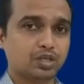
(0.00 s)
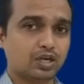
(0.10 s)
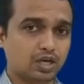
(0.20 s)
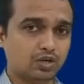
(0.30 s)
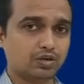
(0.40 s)

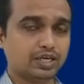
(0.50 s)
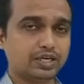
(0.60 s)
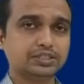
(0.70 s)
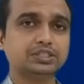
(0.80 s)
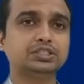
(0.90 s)
aldol
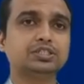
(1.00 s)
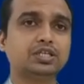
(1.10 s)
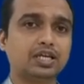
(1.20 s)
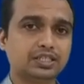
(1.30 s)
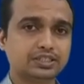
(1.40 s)
condensation,
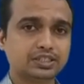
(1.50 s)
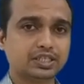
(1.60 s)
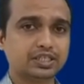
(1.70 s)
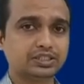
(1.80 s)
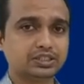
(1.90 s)
Claisen
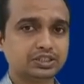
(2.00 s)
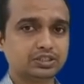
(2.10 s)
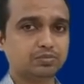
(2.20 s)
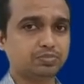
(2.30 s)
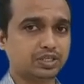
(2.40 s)

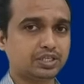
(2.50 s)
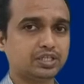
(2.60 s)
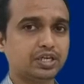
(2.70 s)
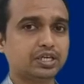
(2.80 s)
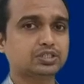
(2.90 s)
condensation, Perkin
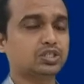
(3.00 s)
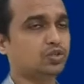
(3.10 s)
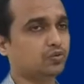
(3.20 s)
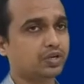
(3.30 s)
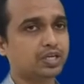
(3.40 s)
reaction,
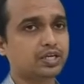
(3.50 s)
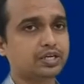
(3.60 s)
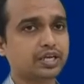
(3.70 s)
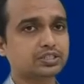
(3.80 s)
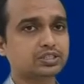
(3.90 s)
Knoevenagel
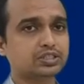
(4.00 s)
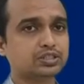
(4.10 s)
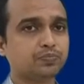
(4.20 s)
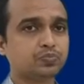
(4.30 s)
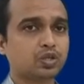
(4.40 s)
reactions,
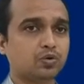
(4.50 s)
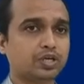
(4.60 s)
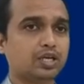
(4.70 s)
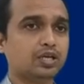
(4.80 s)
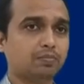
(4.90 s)

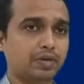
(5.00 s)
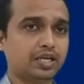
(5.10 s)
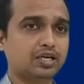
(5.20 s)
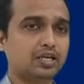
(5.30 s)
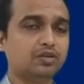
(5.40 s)
okay,
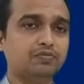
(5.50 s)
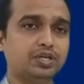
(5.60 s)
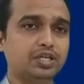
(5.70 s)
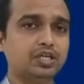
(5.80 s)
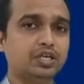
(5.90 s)
Michael,
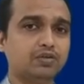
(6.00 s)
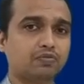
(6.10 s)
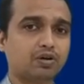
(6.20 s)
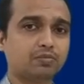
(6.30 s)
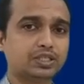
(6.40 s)
Wittig,
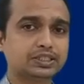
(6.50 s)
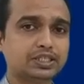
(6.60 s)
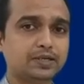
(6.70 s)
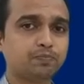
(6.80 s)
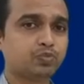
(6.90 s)

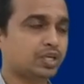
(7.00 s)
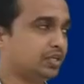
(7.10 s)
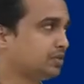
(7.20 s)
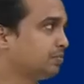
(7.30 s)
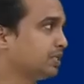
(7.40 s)
Reformatsky,
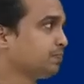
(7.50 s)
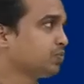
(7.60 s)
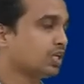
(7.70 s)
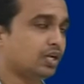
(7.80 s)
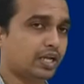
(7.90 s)
Dieckmann,
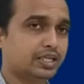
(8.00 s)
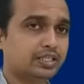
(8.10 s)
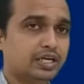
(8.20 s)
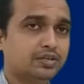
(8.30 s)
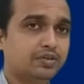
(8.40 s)
like
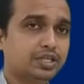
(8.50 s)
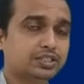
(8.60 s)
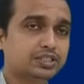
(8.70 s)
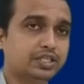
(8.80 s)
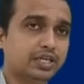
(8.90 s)
that
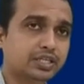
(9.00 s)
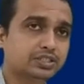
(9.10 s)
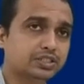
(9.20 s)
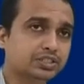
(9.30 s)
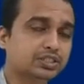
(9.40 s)
various the
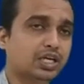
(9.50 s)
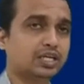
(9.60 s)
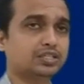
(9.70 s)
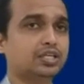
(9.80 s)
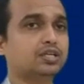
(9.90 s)
reactions
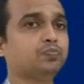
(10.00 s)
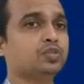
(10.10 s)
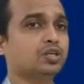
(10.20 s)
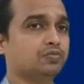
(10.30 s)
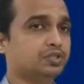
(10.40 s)
are there
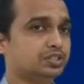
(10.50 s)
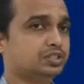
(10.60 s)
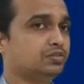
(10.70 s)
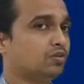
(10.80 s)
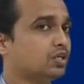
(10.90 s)
which is
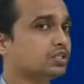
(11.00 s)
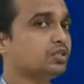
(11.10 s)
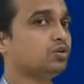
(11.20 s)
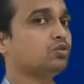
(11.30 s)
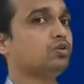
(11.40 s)
involved the
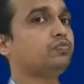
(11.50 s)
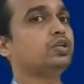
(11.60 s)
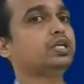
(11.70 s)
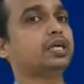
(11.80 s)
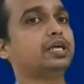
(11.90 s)

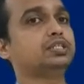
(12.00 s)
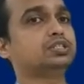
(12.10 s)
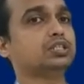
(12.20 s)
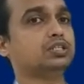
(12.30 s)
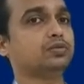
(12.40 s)
nucleophilic
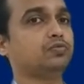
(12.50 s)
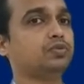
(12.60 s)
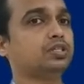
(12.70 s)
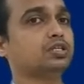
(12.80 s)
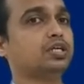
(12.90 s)
addition
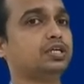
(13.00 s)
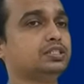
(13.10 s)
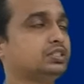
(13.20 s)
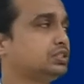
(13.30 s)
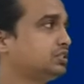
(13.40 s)
with
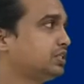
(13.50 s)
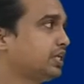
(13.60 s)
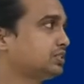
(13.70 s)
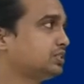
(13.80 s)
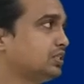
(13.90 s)
condensation
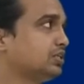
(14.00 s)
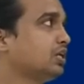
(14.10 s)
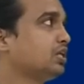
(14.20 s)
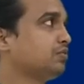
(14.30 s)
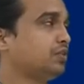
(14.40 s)
reaction
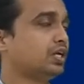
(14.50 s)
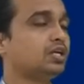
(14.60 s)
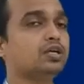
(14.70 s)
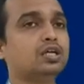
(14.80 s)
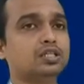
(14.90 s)

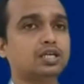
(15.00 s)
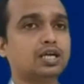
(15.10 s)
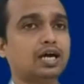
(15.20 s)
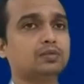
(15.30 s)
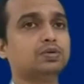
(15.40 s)
where the
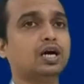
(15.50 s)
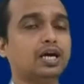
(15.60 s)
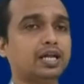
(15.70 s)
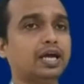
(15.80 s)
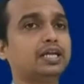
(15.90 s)
carb
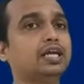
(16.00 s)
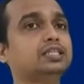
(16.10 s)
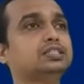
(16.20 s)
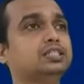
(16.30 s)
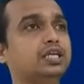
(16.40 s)
anion
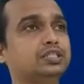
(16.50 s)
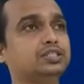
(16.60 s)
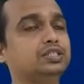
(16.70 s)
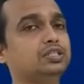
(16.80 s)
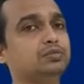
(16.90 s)
as
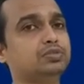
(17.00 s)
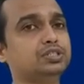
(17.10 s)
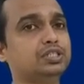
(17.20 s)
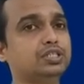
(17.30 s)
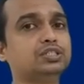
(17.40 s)
reaction
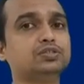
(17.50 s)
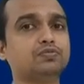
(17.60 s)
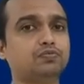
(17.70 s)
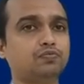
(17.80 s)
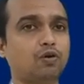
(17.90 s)
intermediate is
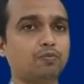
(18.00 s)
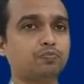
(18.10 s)
formed.